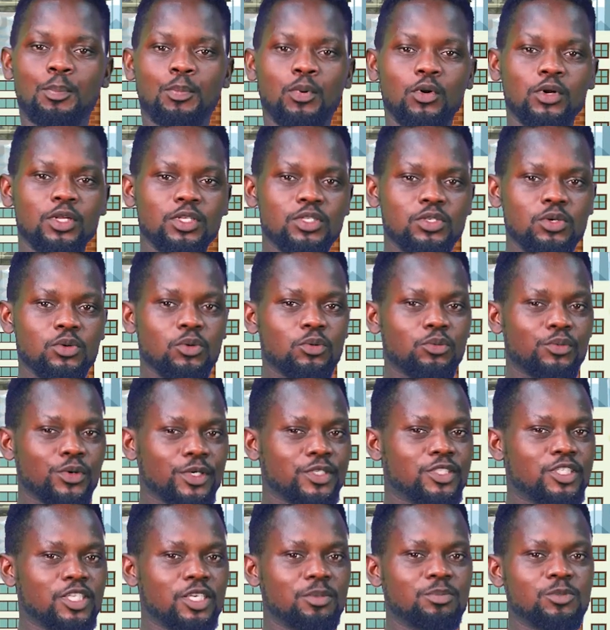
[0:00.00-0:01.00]
political
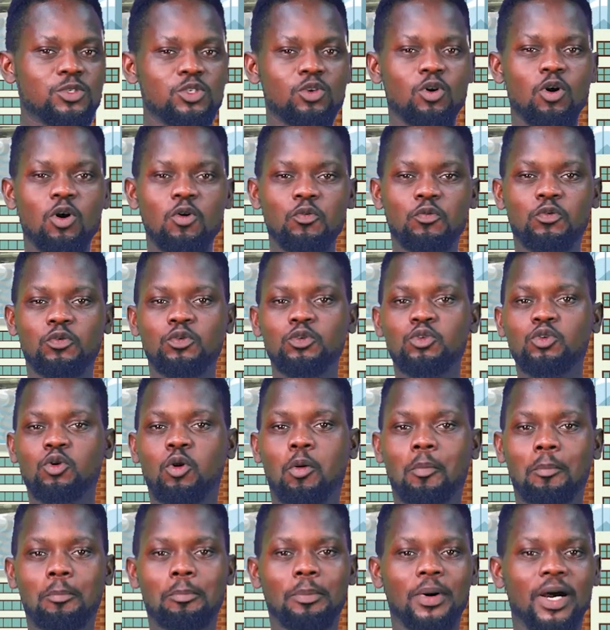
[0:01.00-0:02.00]
regimes often
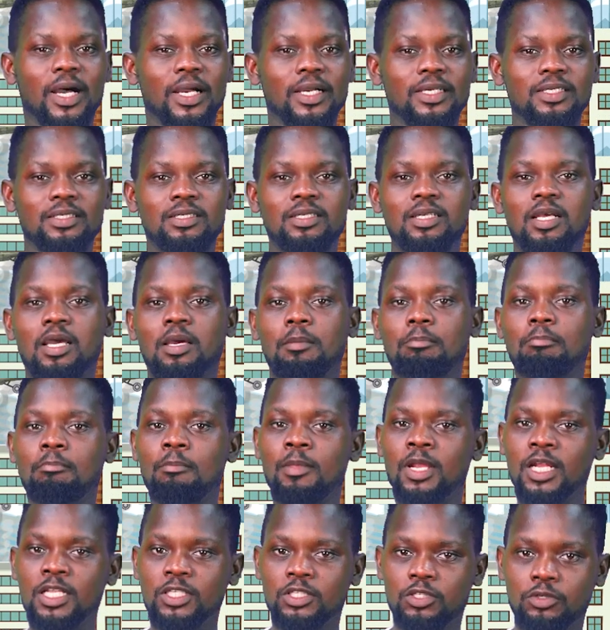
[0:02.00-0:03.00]
combine
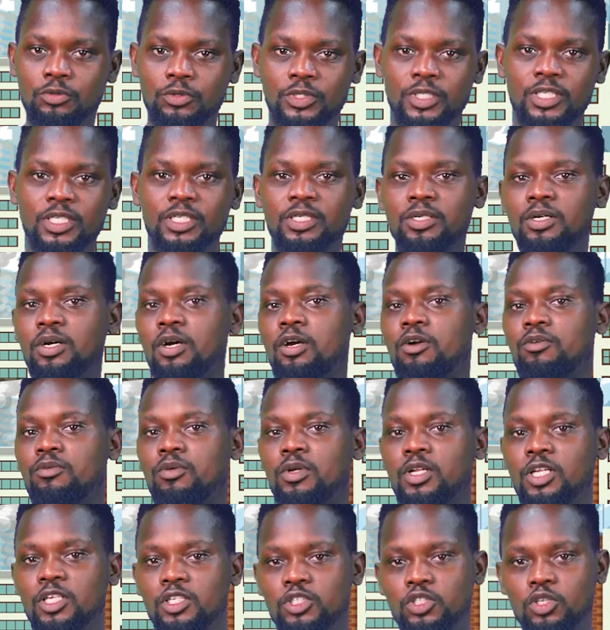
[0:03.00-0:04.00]
military,
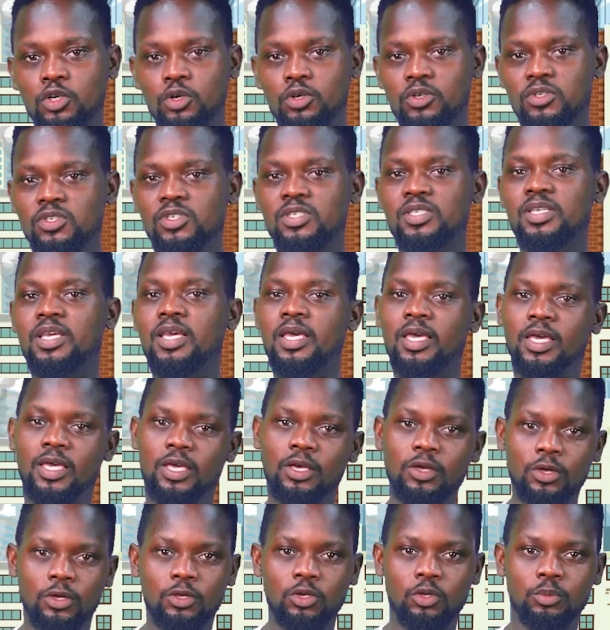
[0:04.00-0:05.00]
religious,
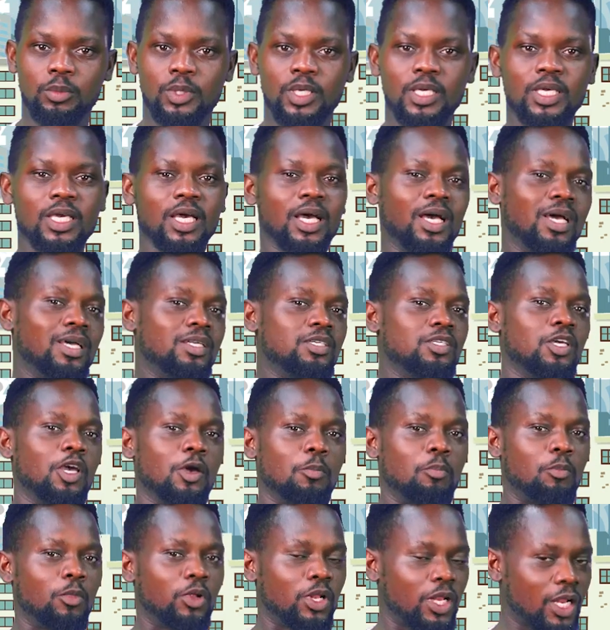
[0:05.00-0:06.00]
economic, and
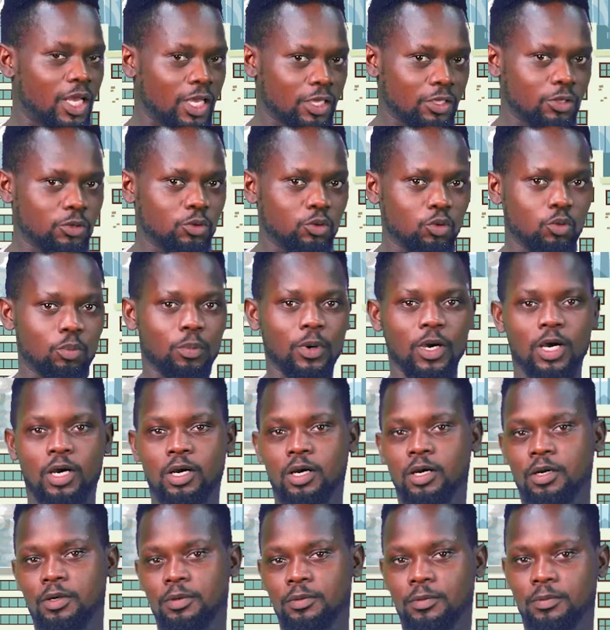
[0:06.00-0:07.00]
monarchical
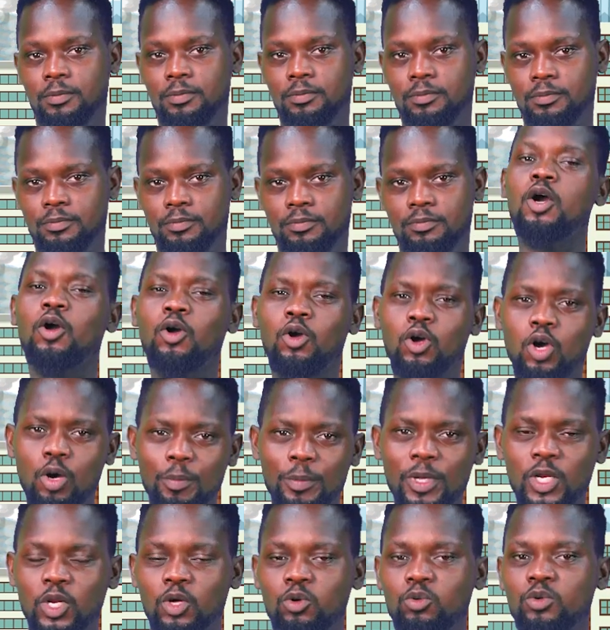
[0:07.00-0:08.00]
power.
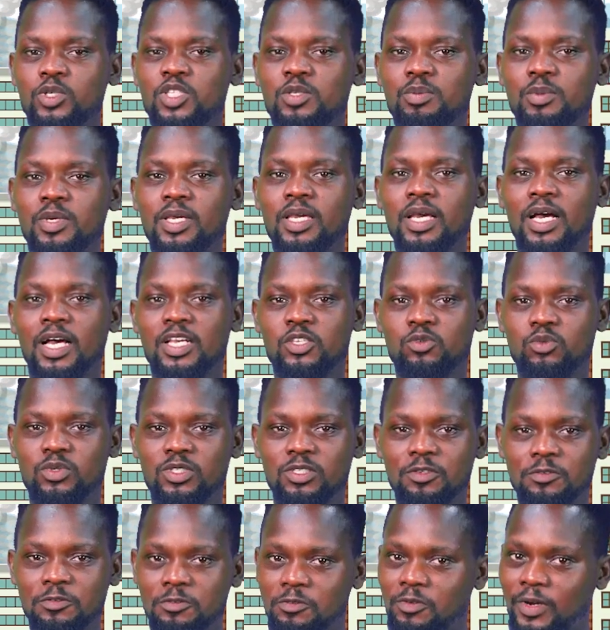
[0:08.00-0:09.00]
Come along with me as we
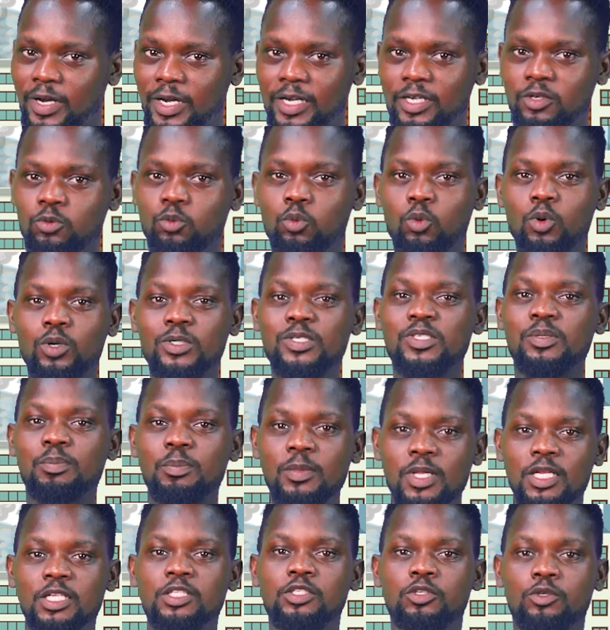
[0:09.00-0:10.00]
define what
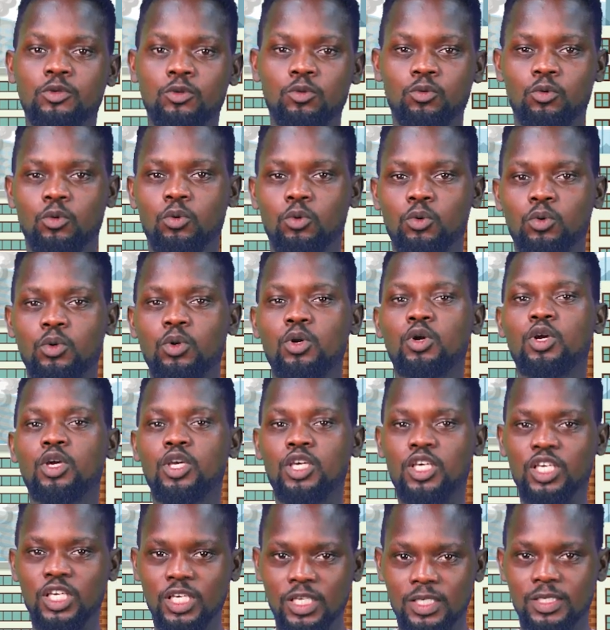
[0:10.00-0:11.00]
military rule
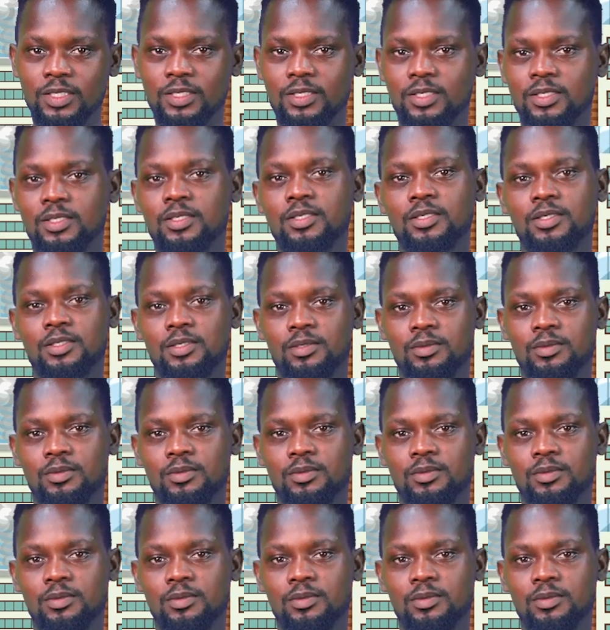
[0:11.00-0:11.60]
is.